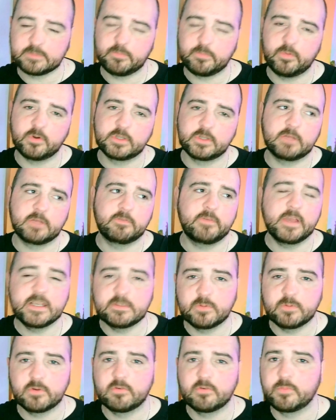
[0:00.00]
But the
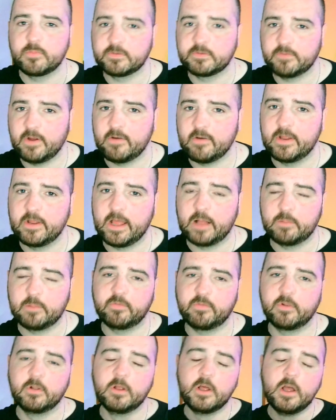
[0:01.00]
Facebook group is very
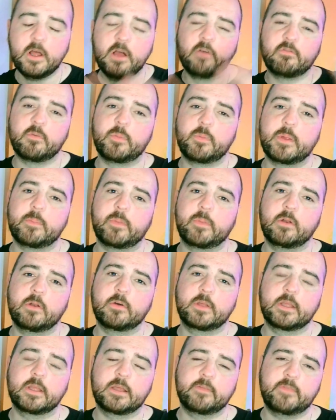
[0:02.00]
helpful for people
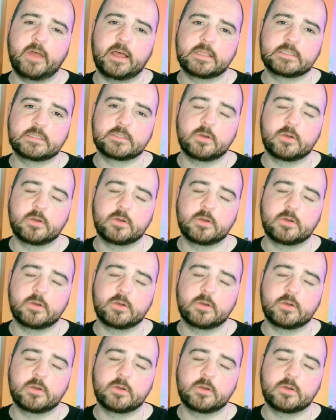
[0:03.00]
looking at that,